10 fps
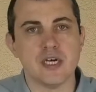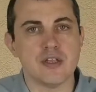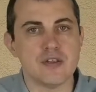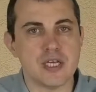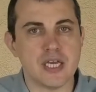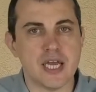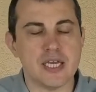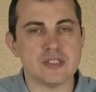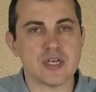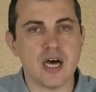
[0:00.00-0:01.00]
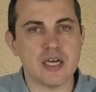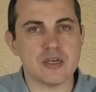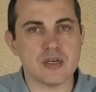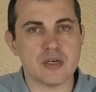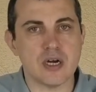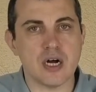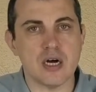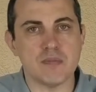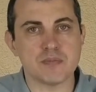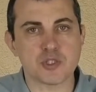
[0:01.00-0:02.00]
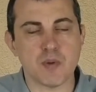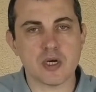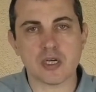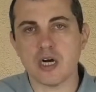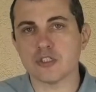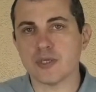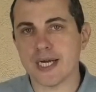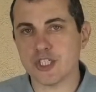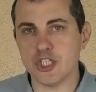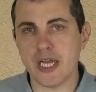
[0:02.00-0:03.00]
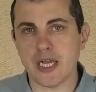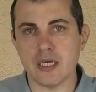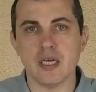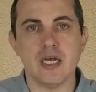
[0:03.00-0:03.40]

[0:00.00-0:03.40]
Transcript: the entire smart contract chain